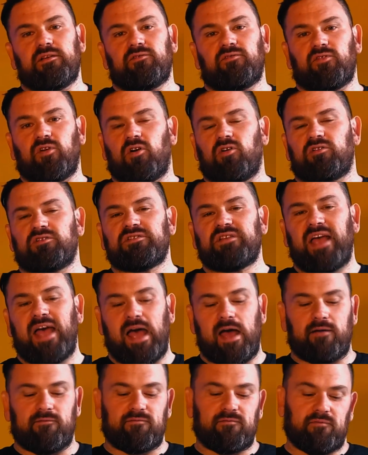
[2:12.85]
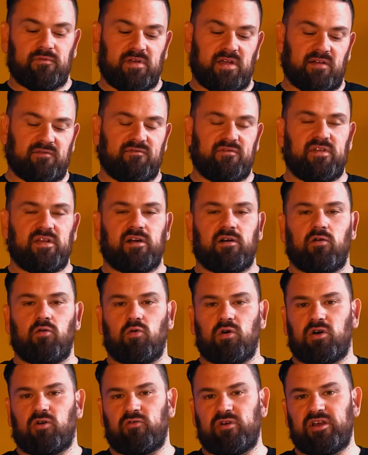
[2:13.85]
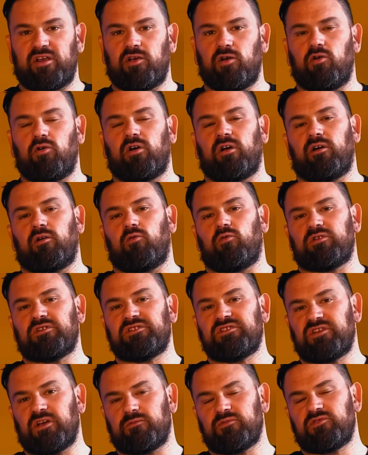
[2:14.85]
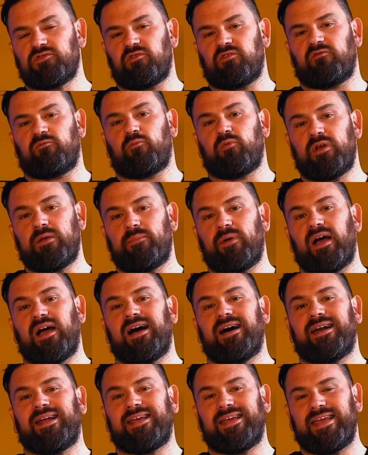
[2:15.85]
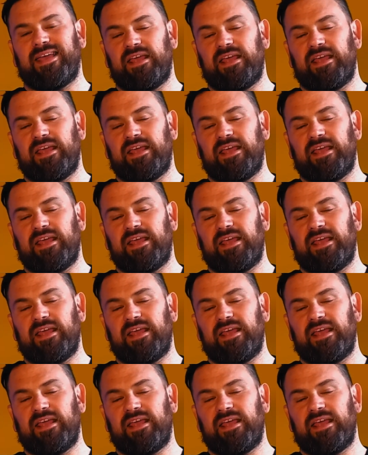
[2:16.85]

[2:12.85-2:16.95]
dogs have kefir or Greek yogurt or some sort of prebiotic